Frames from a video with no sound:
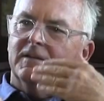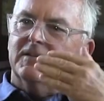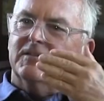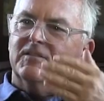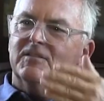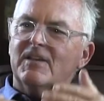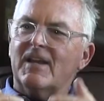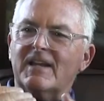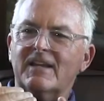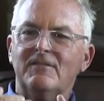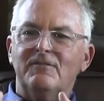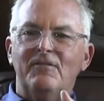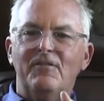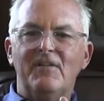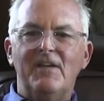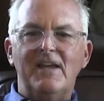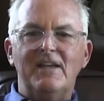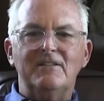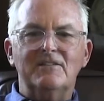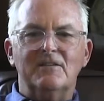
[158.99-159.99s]
second
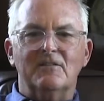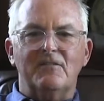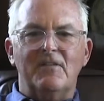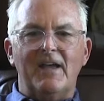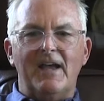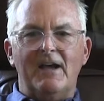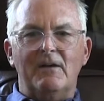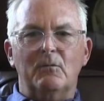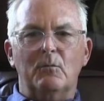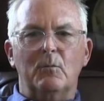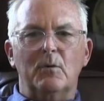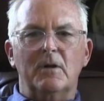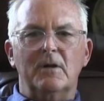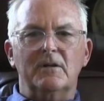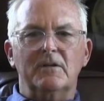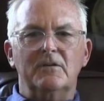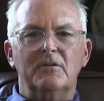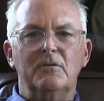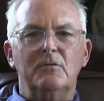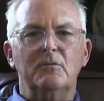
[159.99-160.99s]
phase of that
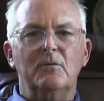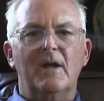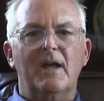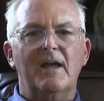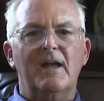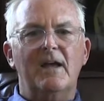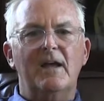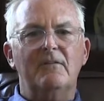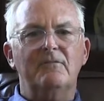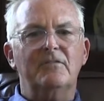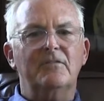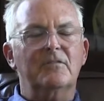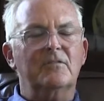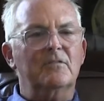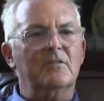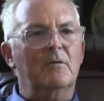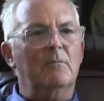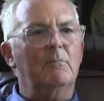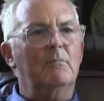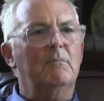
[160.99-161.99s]
where you have
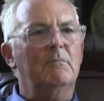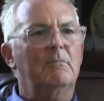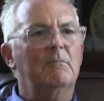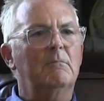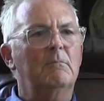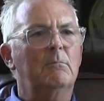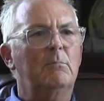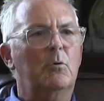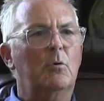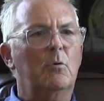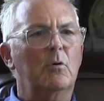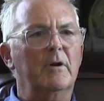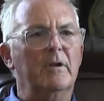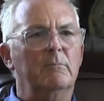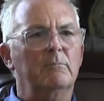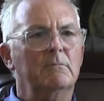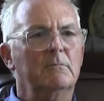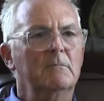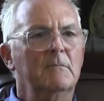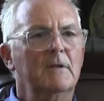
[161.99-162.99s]
some
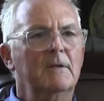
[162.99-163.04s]
boredom.